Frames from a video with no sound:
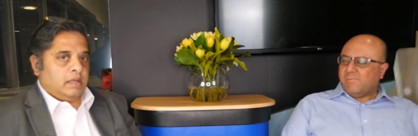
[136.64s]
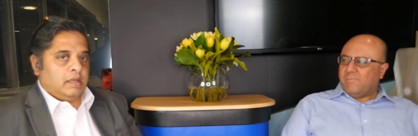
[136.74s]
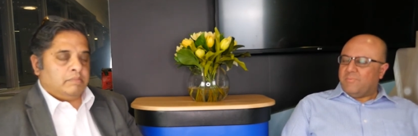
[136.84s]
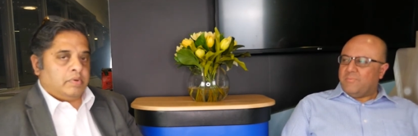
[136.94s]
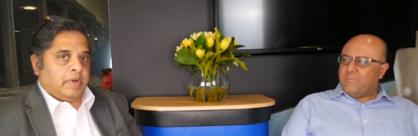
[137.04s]

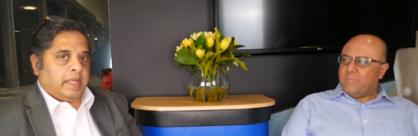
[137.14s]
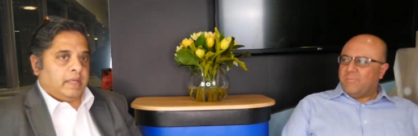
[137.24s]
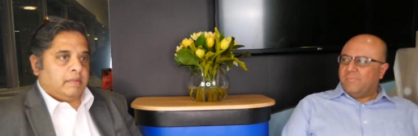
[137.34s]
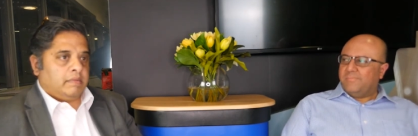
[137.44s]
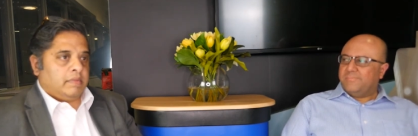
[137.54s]

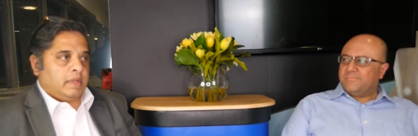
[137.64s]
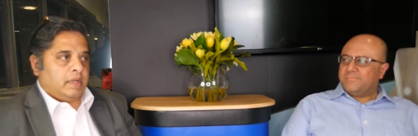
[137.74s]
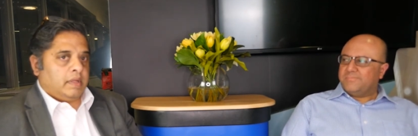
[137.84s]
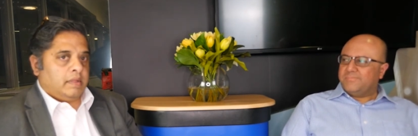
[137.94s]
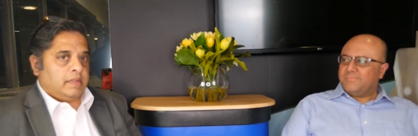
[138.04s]
Speaker 1: bring
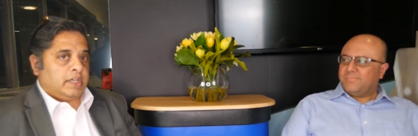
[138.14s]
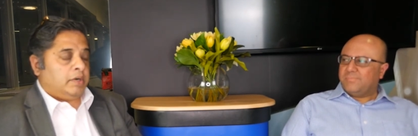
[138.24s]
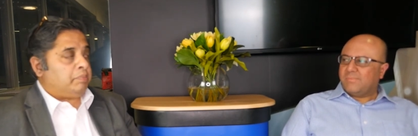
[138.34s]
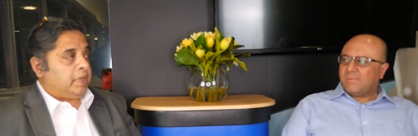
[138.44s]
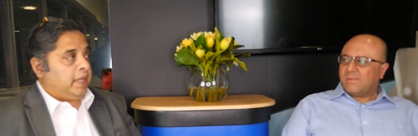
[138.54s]
the the
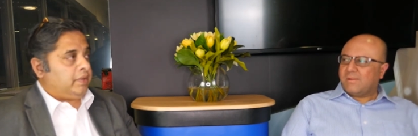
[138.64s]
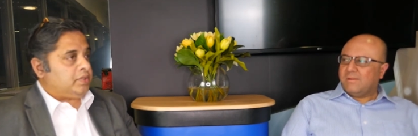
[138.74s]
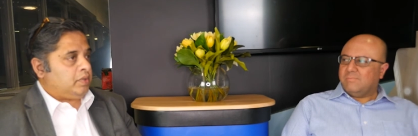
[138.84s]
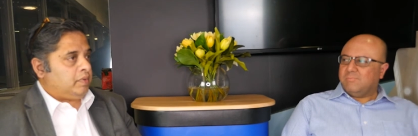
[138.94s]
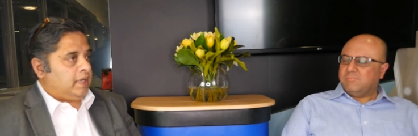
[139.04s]
company
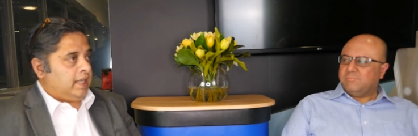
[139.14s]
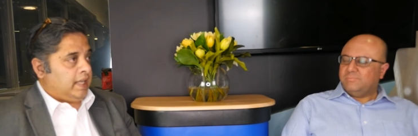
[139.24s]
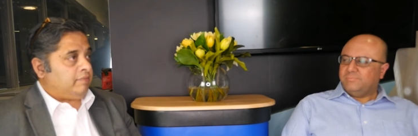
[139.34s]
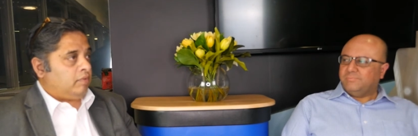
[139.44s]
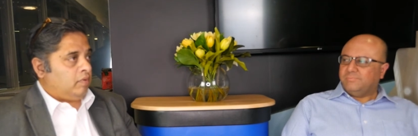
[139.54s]
to a
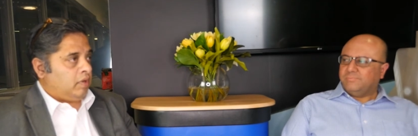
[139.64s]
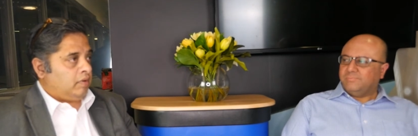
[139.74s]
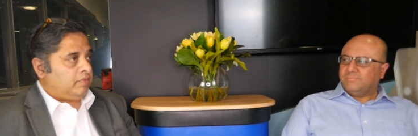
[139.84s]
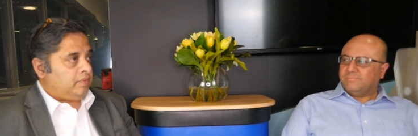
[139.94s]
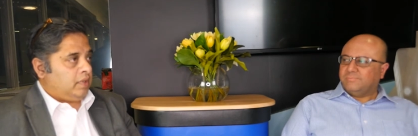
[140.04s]
level
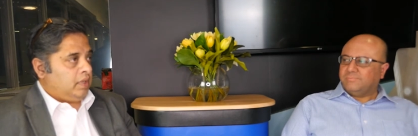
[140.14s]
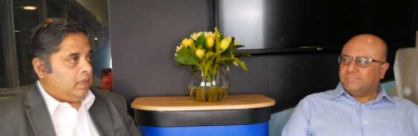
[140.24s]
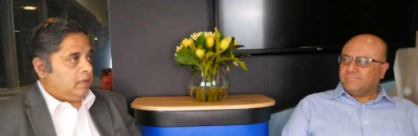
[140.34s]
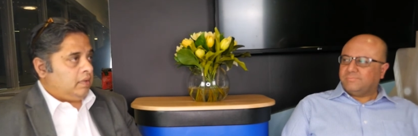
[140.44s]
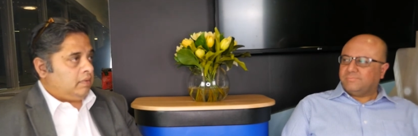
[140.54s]
of
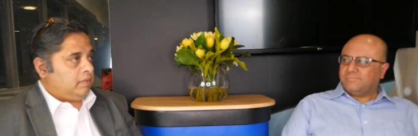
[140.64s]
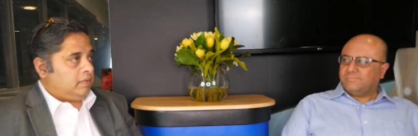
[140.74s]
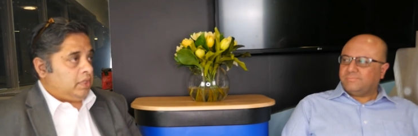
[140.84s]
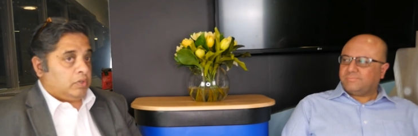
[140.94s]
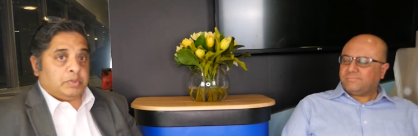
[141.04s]

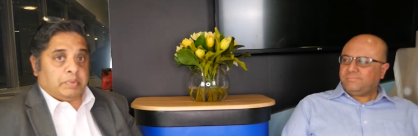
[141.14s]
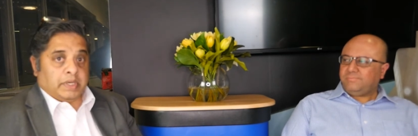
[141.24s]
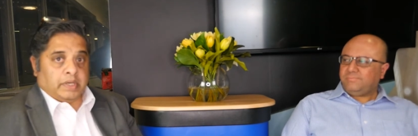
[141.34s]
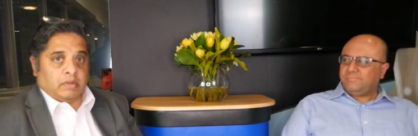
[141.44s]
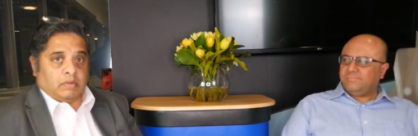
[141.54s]
the
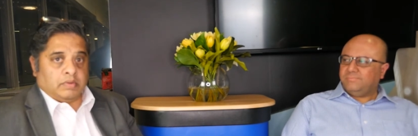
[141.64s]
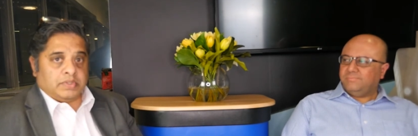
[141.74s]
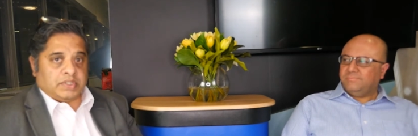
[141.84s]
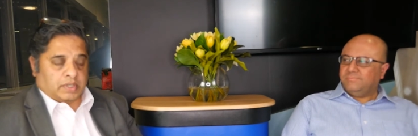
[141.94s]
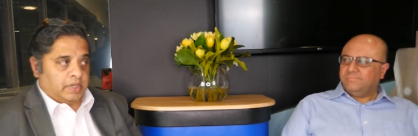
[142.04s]
entrepreneurial
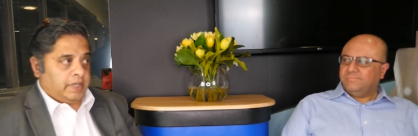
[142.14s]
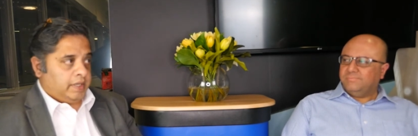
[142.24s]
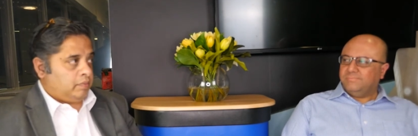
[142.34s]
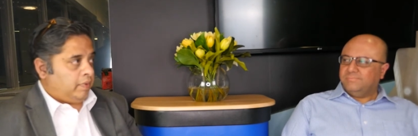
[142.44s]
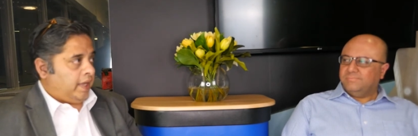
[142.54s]

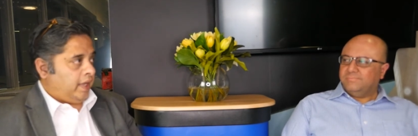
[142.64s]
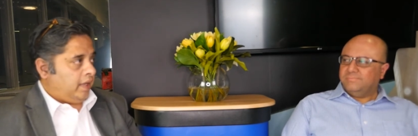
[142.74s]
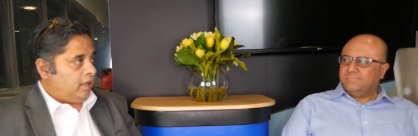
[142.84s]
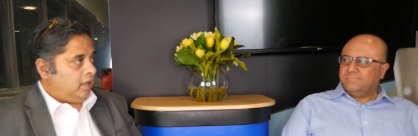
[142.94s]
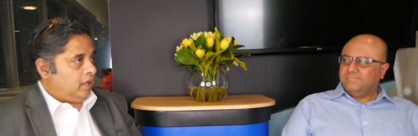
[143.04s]
side
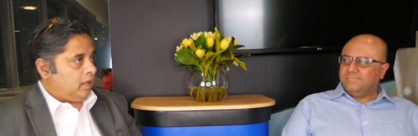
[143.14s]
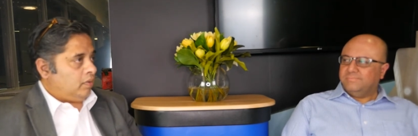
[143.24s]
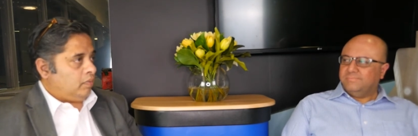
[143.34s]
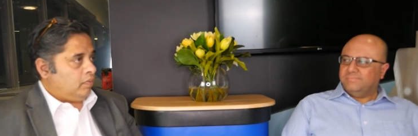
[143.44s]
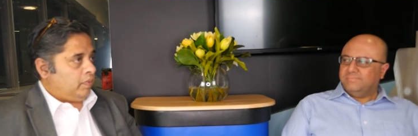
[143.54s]
where
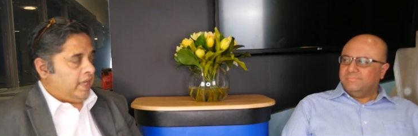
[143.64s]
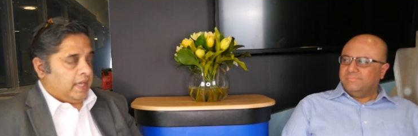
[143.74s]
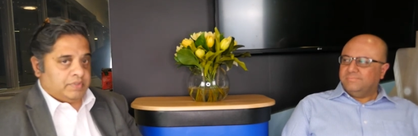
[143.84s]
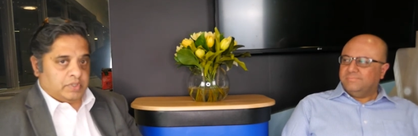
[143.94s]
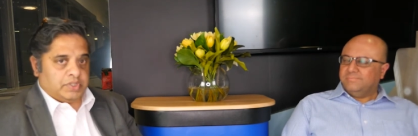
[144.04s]
we
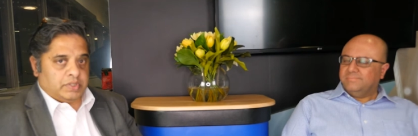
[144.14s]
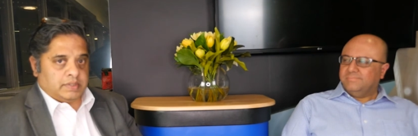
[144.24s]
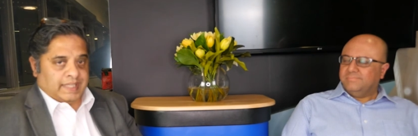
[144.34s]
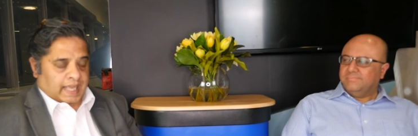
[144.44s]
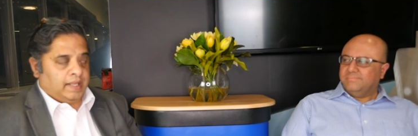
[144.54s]
have such
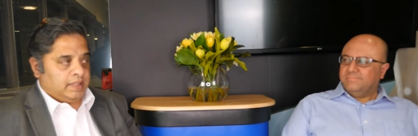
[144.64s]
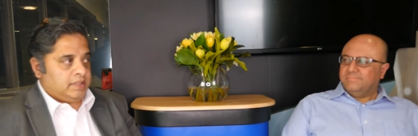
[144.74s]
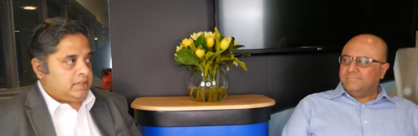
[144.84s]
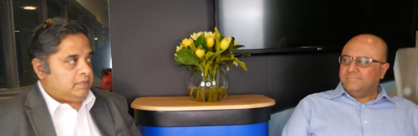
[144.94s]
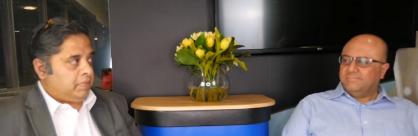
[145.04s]

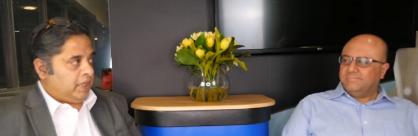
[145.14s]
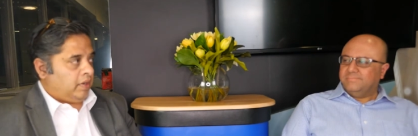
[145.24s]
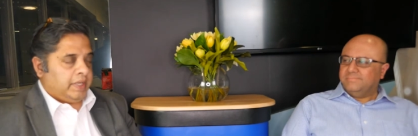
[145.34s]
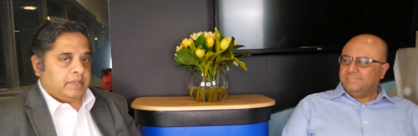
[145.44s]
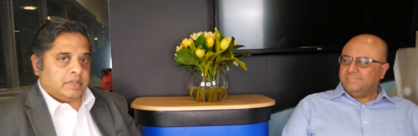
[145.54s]
talent
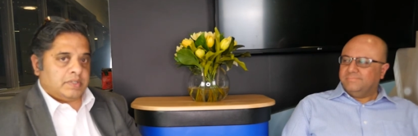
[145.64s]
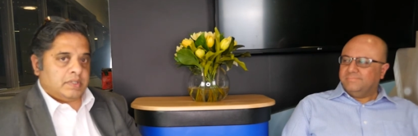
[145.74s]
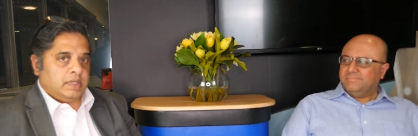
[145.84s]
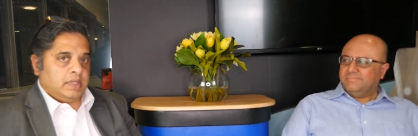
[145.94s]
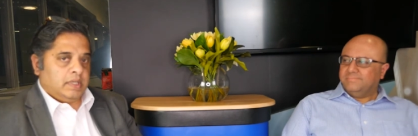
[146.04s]
behind
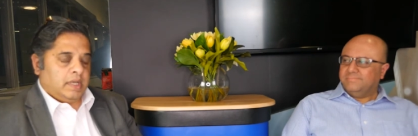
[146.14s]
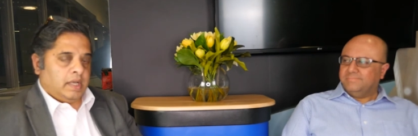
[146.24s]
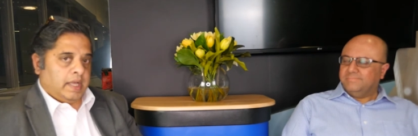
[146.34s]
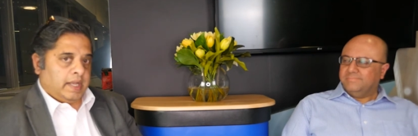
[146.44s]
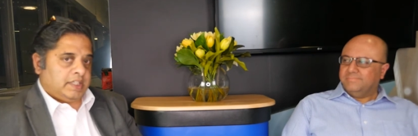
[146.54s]
us uh,
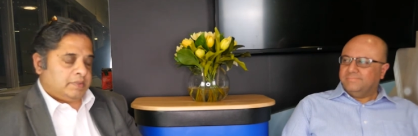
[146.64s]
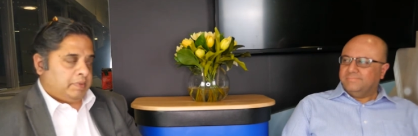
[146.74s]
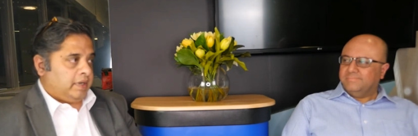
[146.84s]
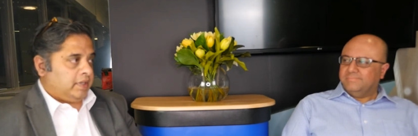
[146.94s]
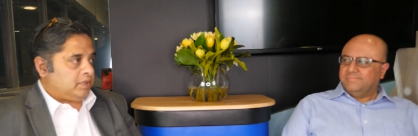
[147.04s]
and
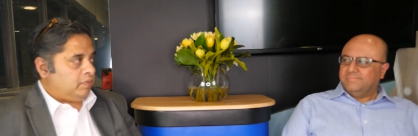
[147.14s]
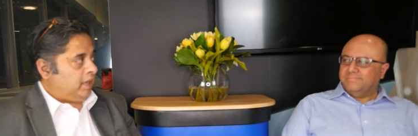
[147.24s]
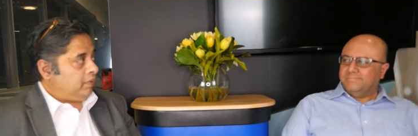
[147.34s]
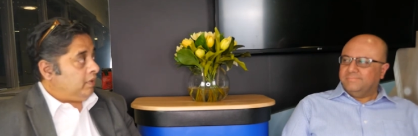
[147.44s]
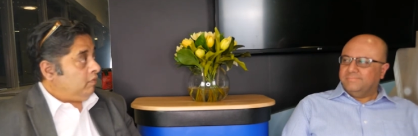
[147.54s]
experience
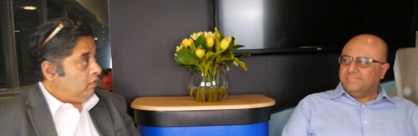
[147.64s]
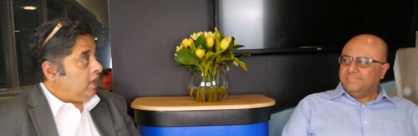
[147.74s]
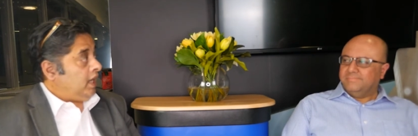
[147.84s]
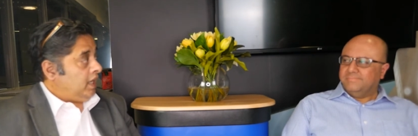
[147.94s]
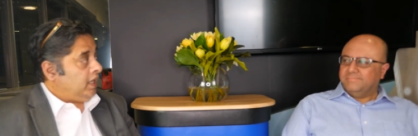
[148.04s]
where we
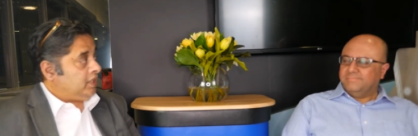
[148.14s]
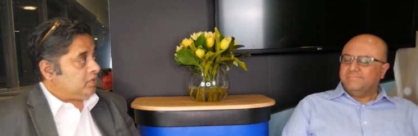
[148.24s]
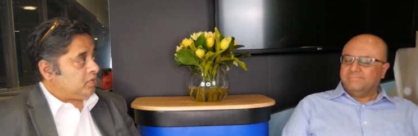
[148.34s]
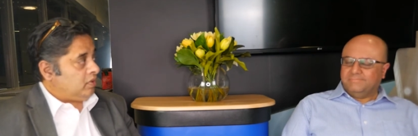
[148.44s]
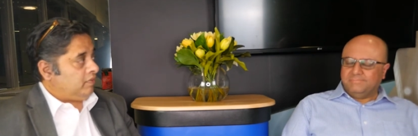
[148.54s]
really need
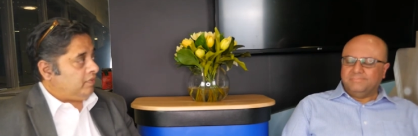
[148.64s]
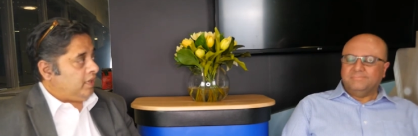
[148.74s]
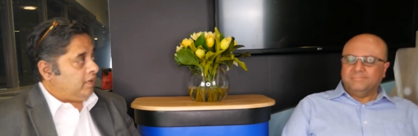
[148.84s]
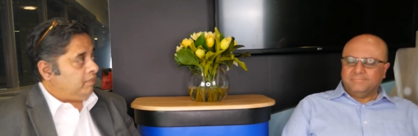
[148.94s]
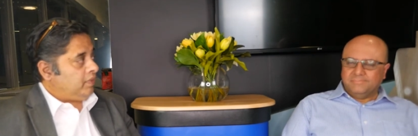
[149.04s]
to sort of
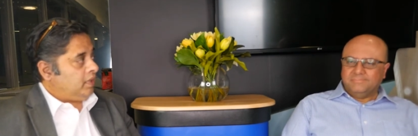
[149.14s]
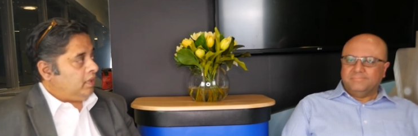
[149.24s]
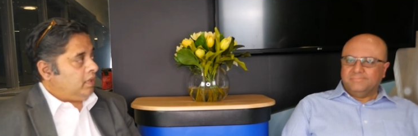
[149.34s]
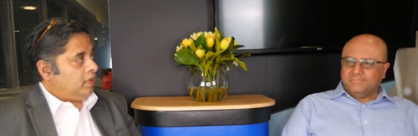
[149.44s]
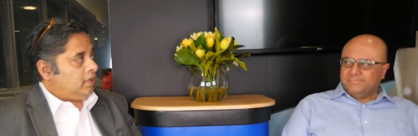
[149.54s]
um,
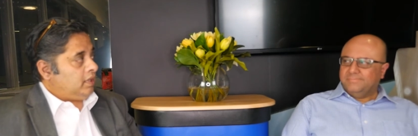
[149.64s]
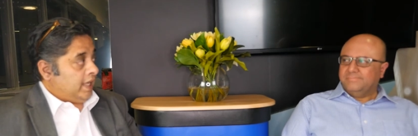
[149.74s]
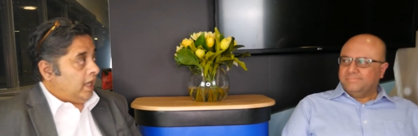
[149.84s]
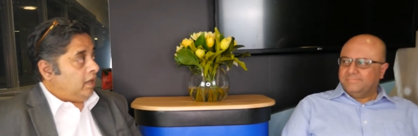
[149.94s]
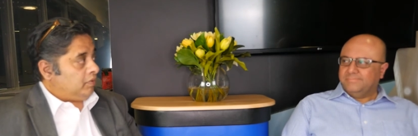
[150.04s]

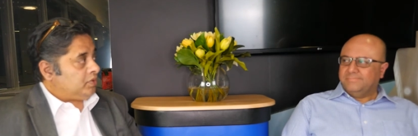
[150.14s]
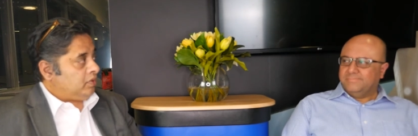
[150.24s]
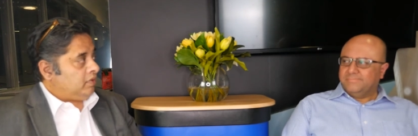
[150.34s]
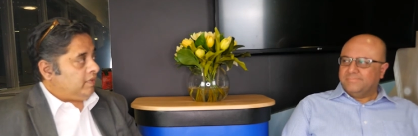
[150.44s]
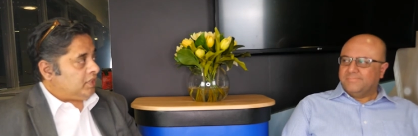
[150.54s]
now
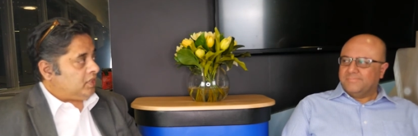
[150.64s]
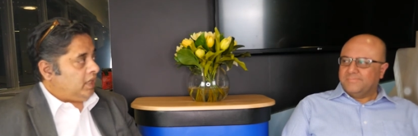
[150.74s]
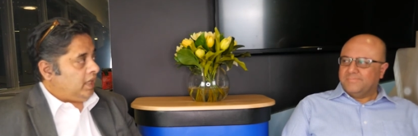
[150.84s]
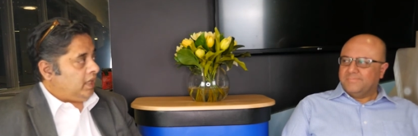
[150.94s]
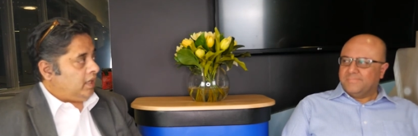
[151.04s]
sort of
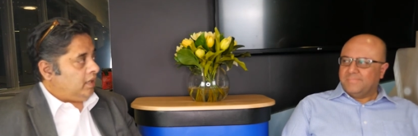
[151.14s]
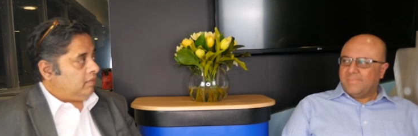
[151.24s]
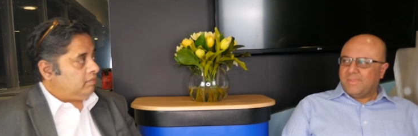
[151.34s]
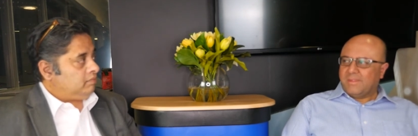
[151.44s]
actually uh,